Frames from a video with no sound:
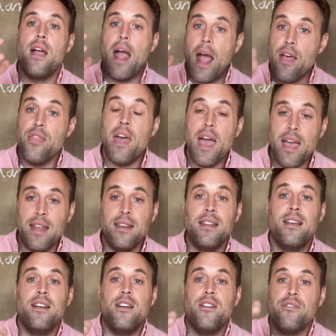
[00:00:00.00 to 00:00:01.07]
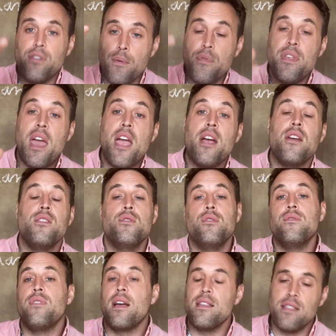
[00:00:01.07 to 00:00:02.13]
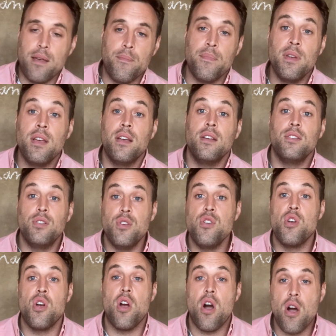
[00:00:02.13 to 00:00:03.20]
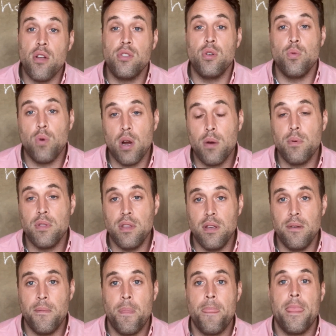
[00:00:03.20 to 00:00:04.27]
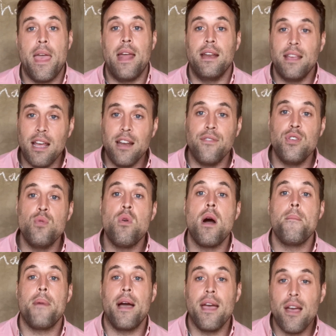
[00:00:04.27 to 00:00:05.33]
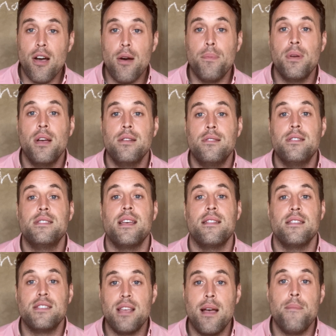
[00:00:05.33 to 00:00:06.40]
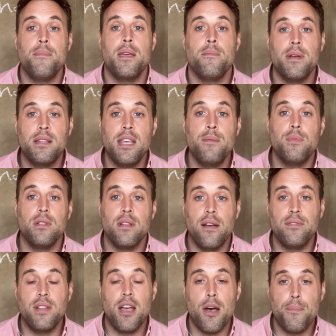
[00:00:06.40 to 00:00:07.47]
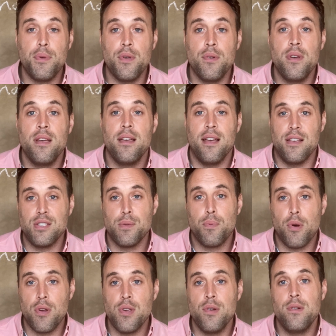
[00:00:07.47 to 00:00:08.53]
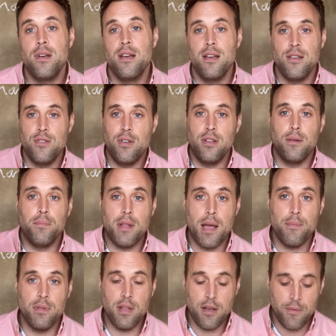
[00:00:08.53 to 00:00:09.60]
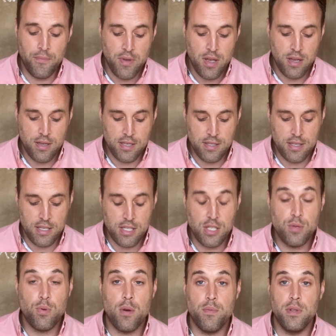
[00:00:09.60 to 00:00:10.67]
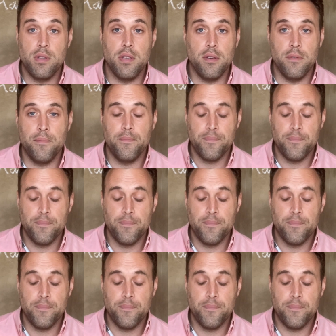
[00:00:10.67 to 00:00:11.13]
and then from there, you invite them to work with you. And again, if you want my help to set this up, me and my team would love to help you and support you. You can apply below, because this is what we do.